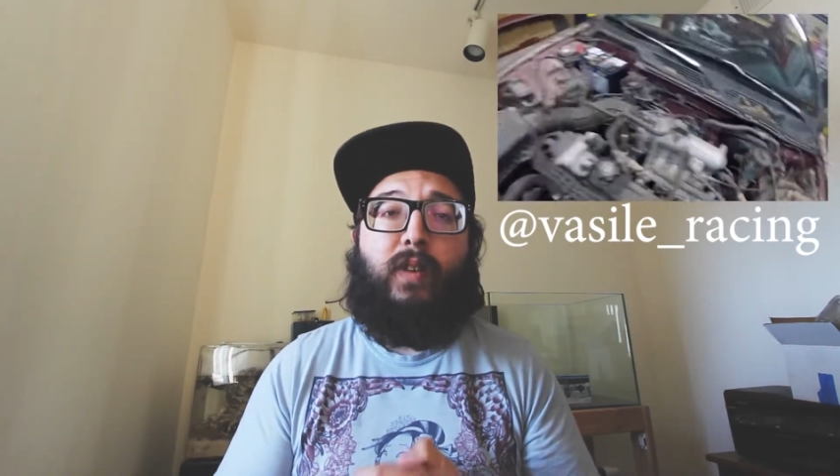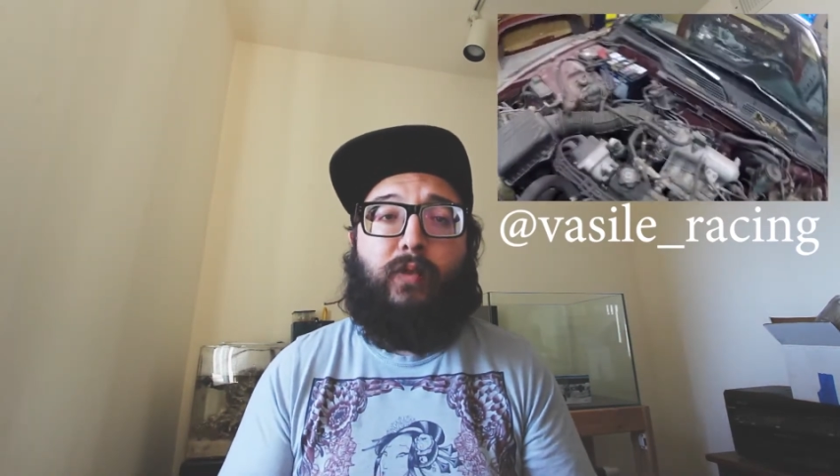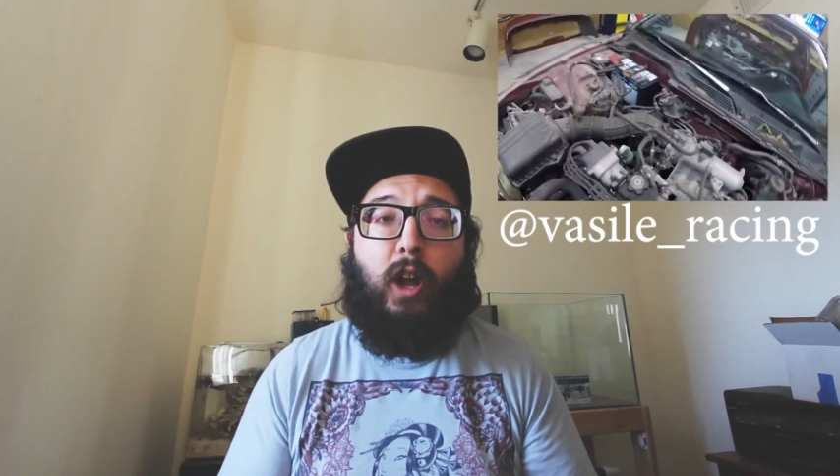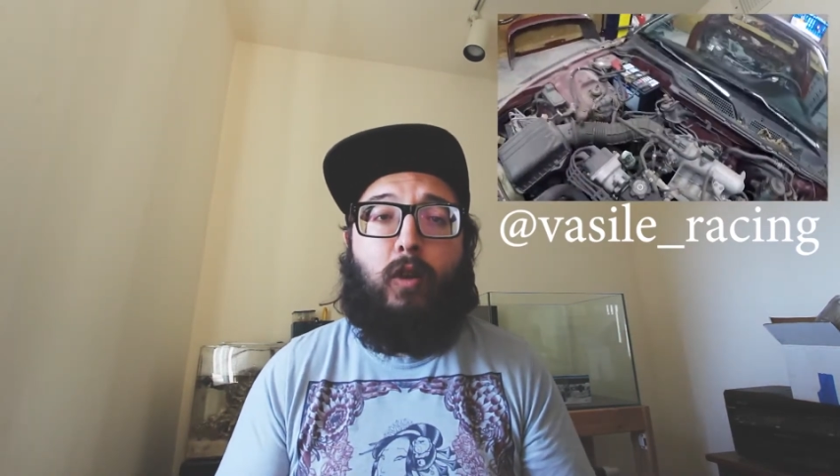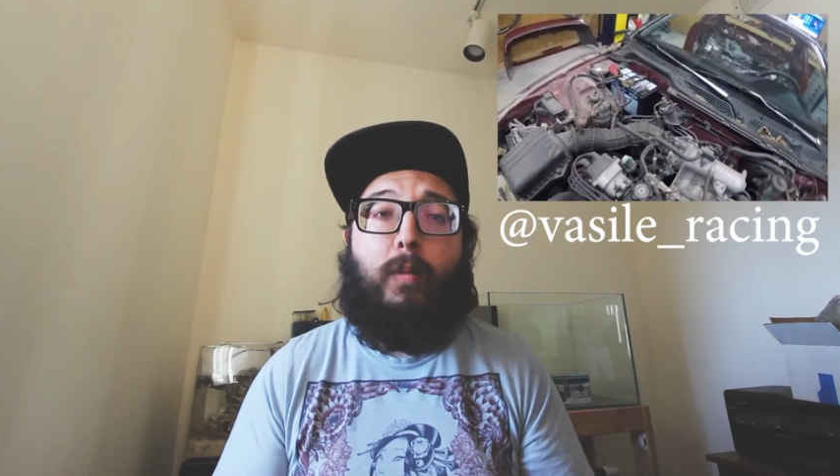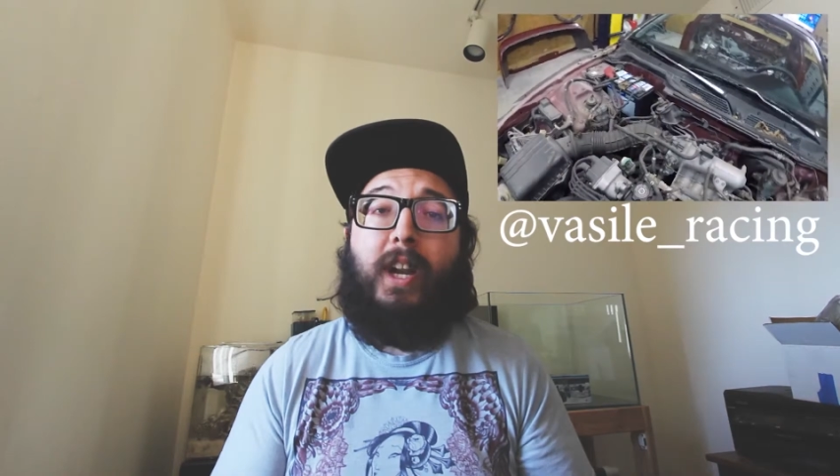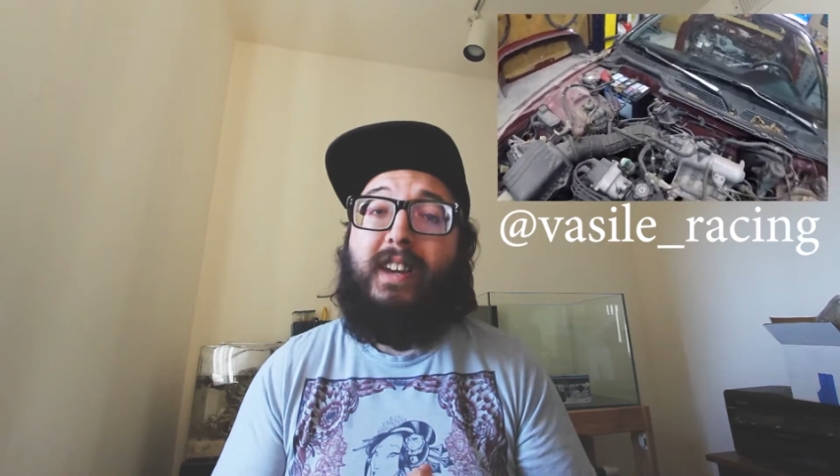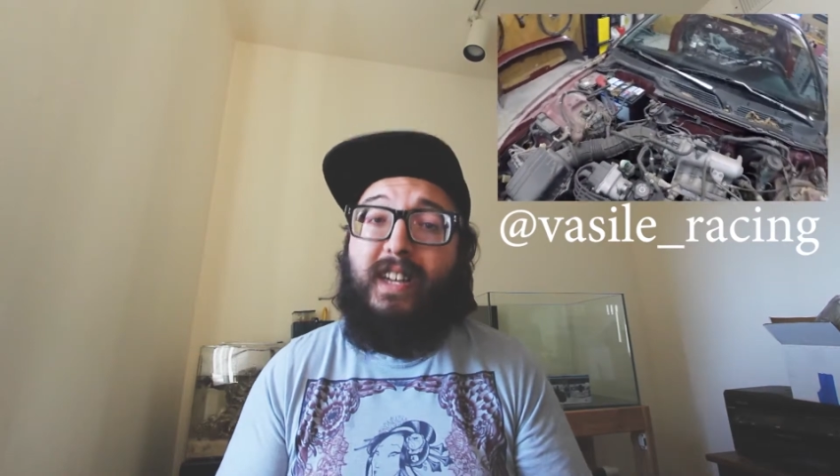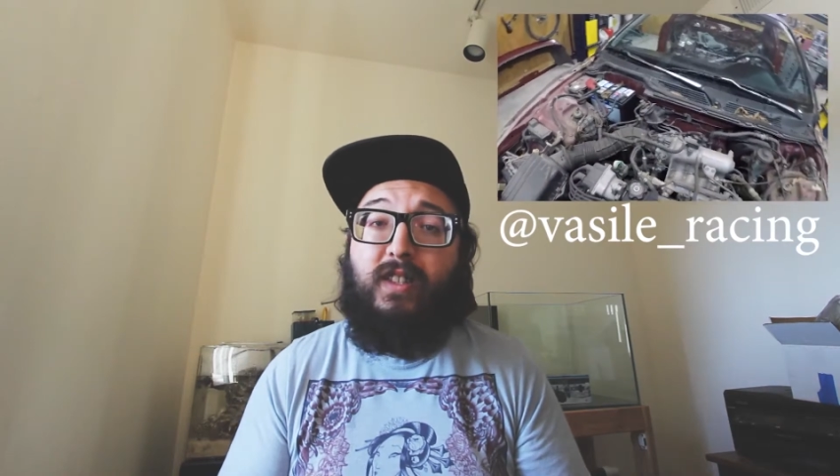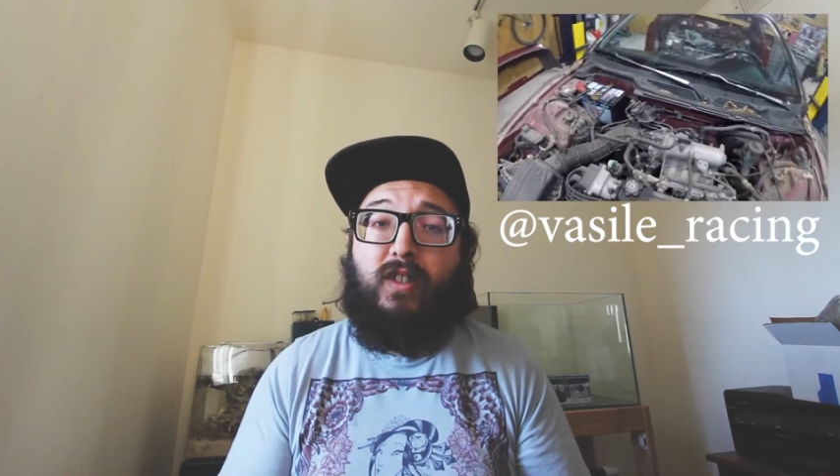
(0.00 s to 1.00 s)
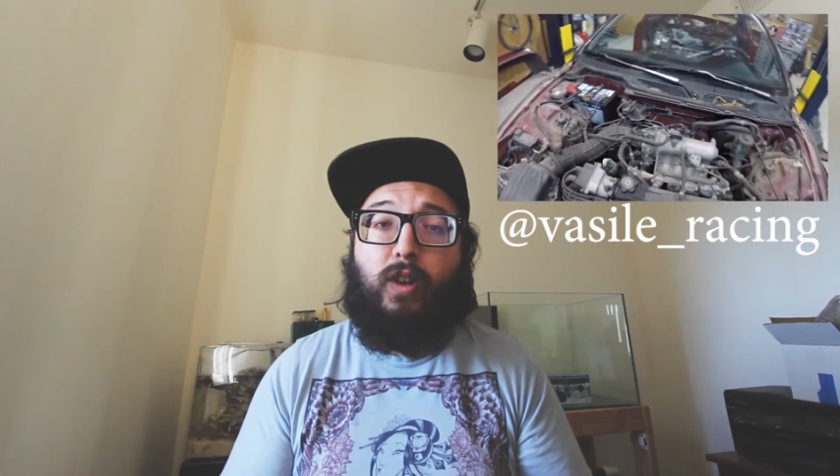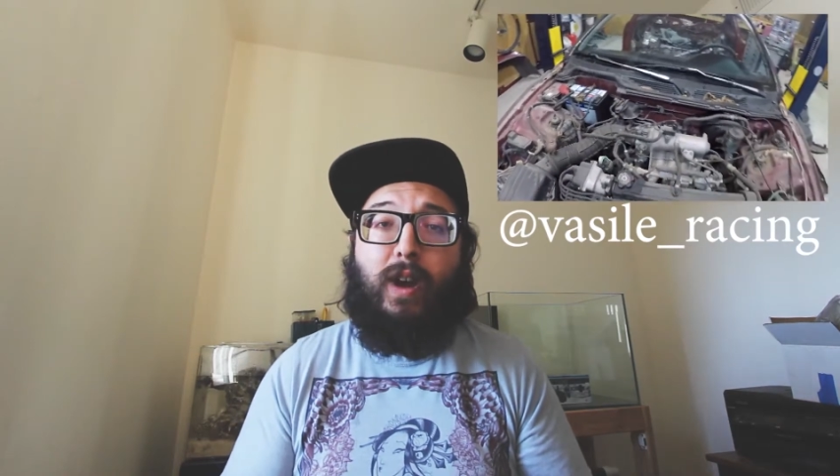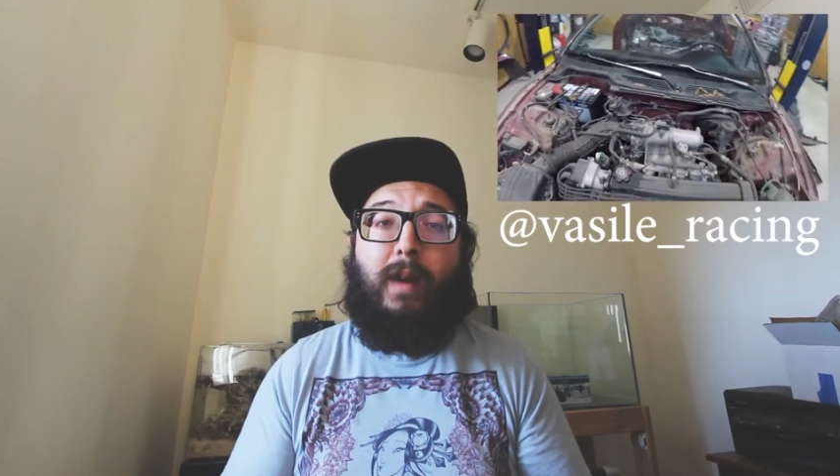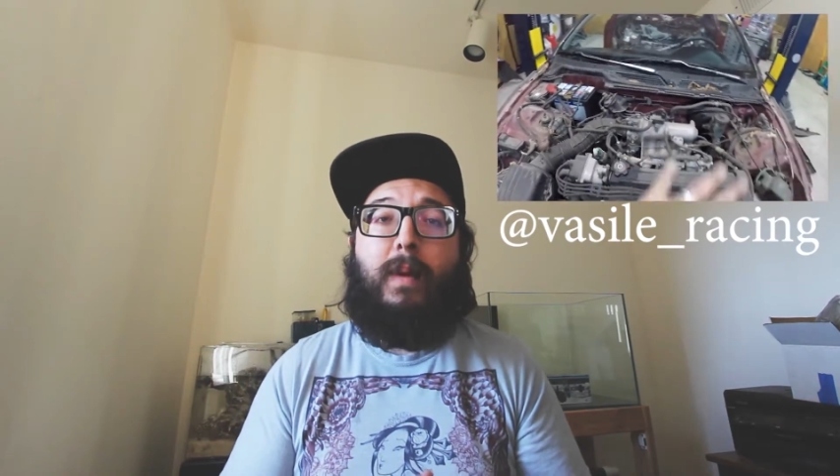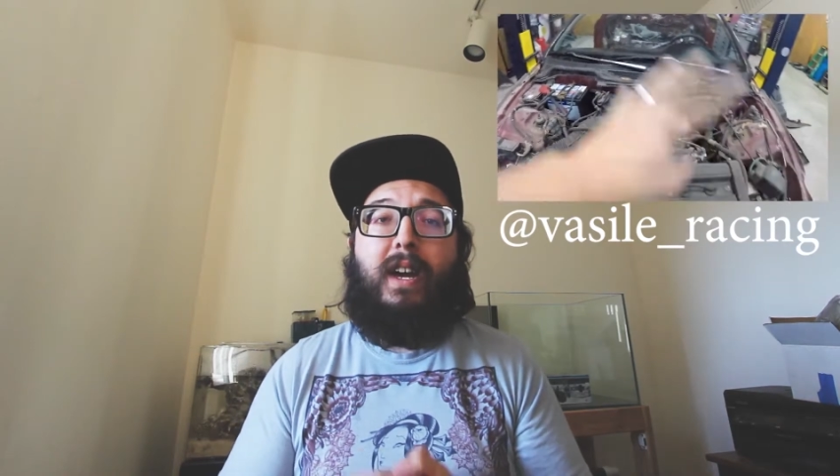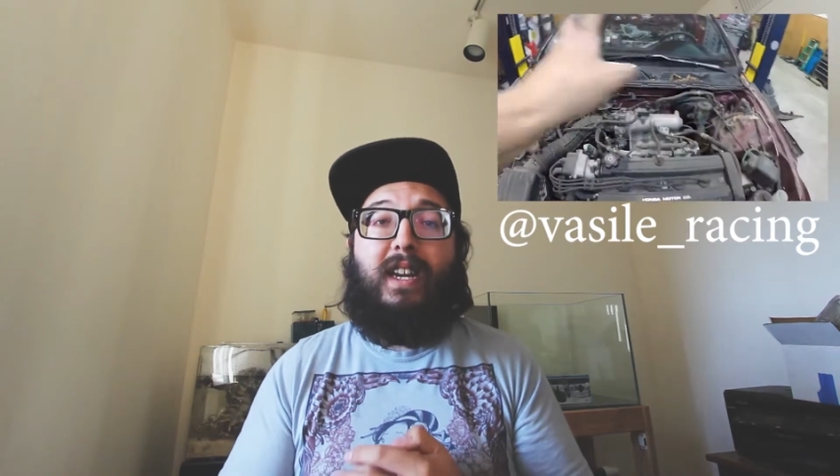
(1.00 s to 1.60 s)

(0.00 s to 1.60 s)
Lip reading: you follow him on Instagram,